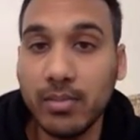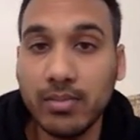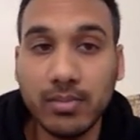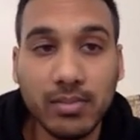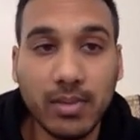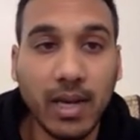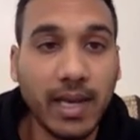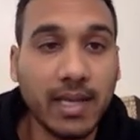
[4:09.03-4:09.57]

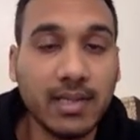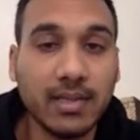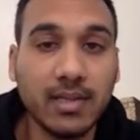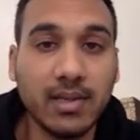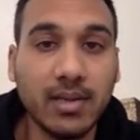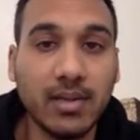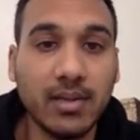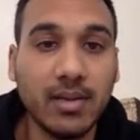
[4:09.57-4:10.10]
I guess
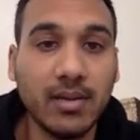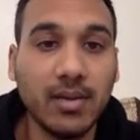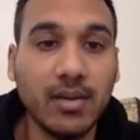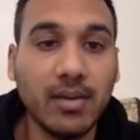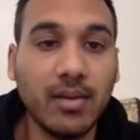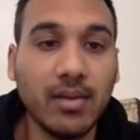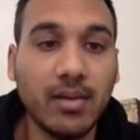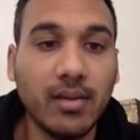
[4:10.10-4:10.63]

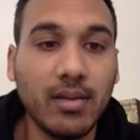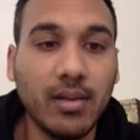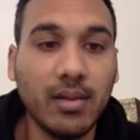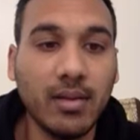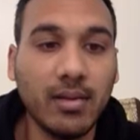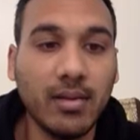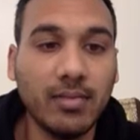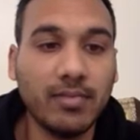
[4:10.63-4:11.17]

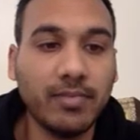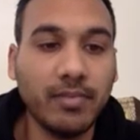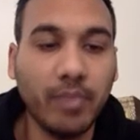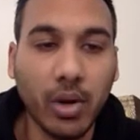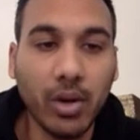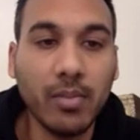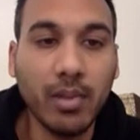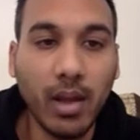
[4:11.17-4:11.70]
the
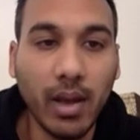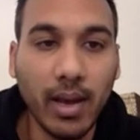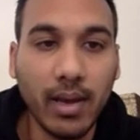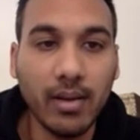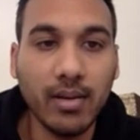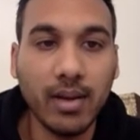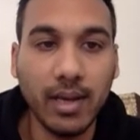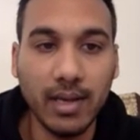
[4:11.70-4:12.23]
bottom
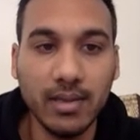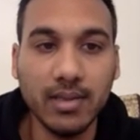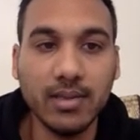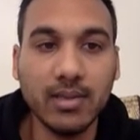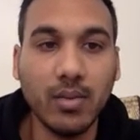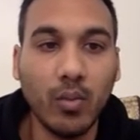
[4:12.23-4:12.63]
line is,